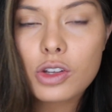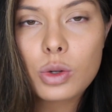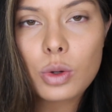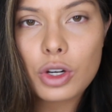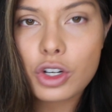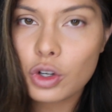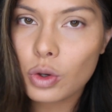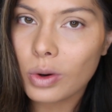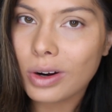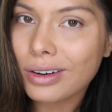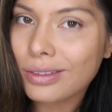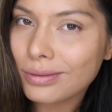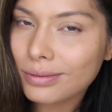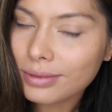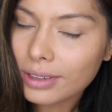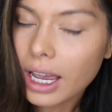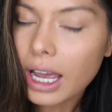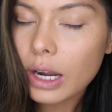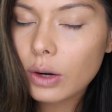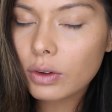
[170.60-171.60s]
story
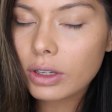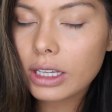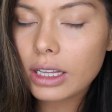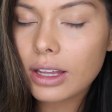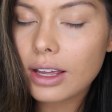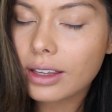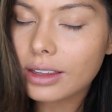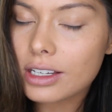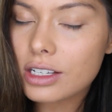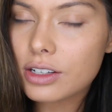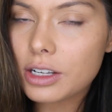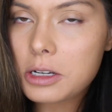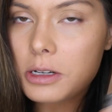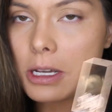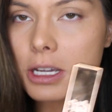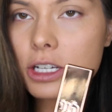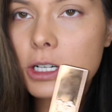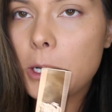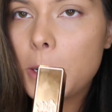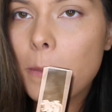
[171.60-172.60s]
short, I really like this
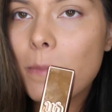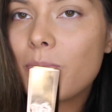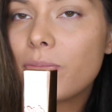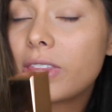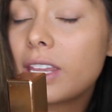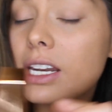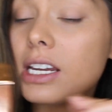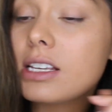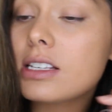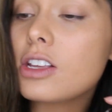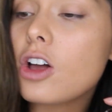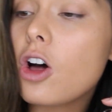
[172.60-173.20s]
foundation. It is